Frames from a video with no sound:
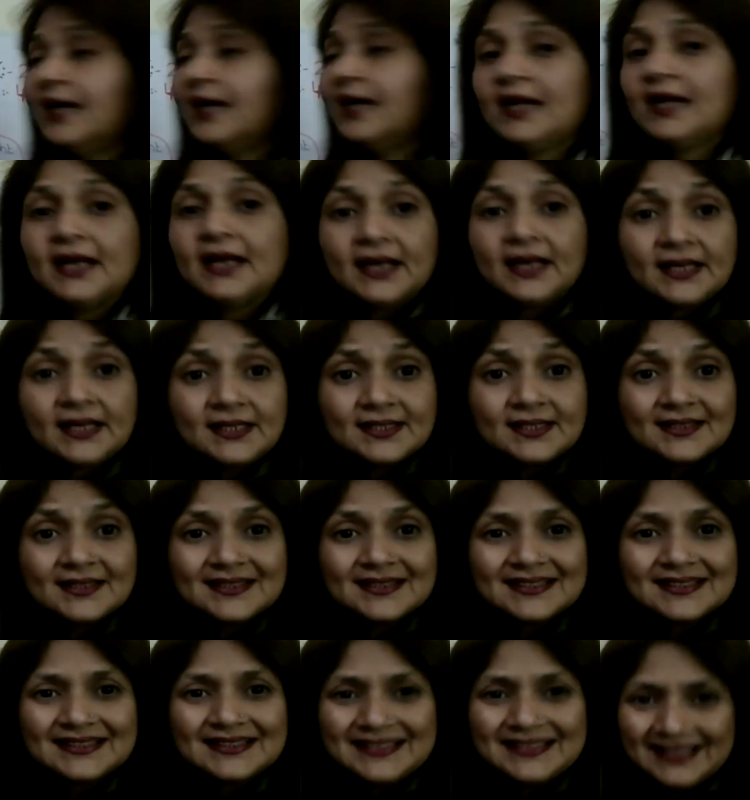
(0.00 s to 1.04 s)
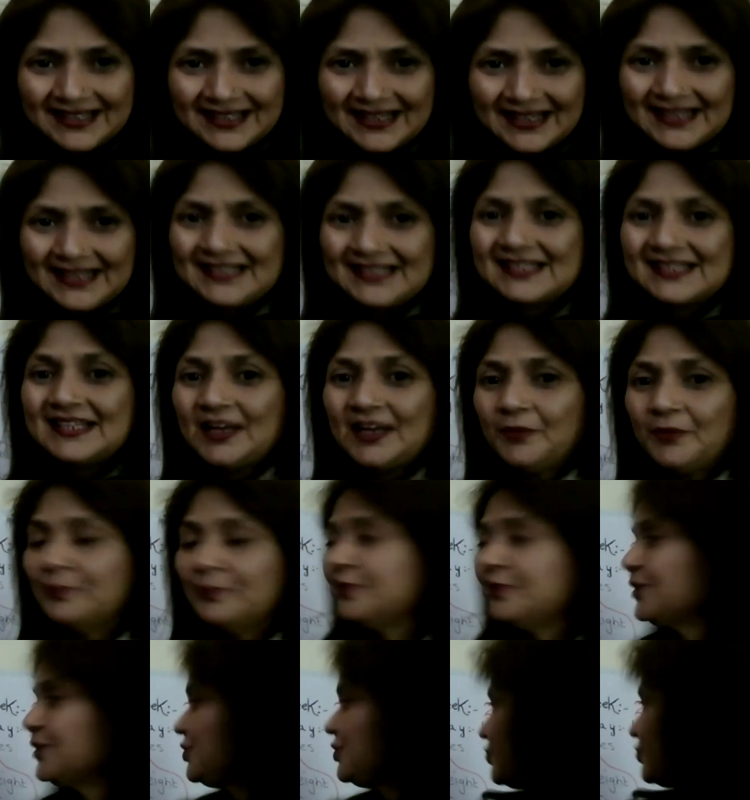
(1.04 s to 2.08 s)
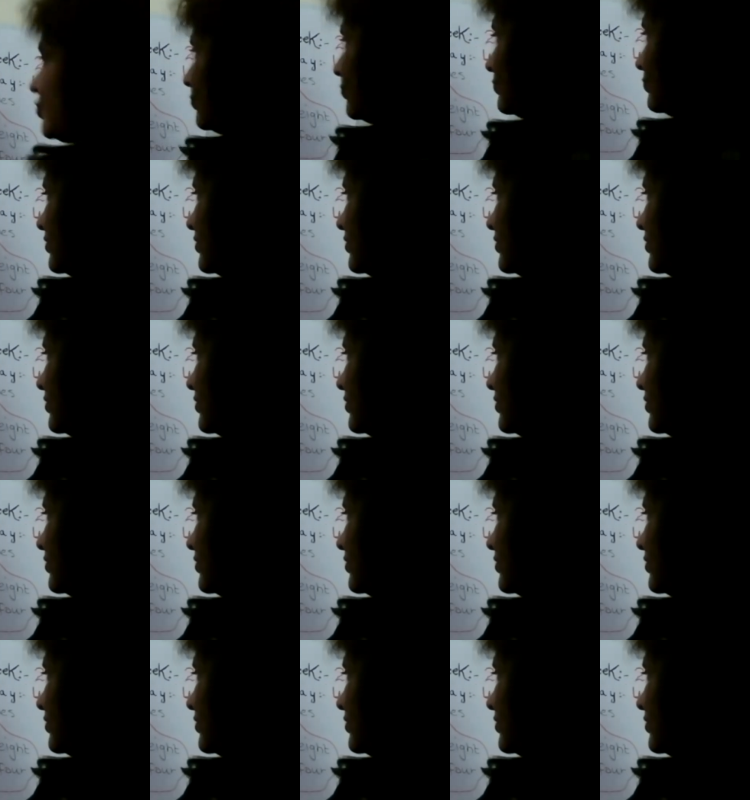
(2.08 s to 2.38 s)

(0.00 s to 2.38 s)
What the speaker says: and yes, number two,